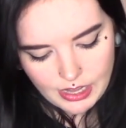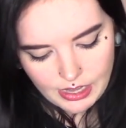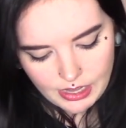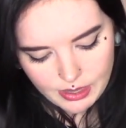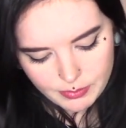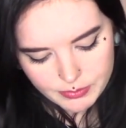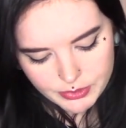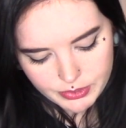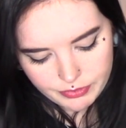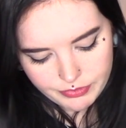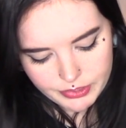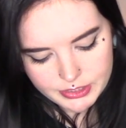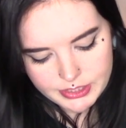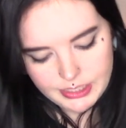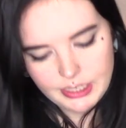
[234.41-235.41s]
Um, so the
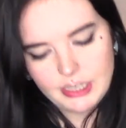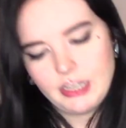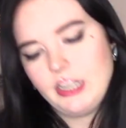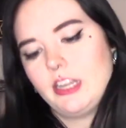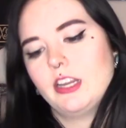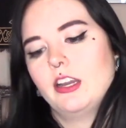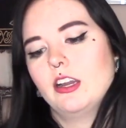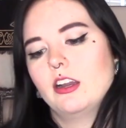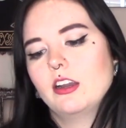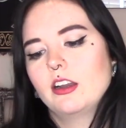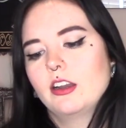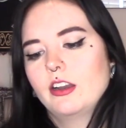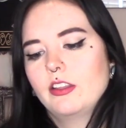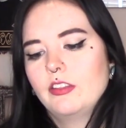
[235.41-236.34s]
first thing in here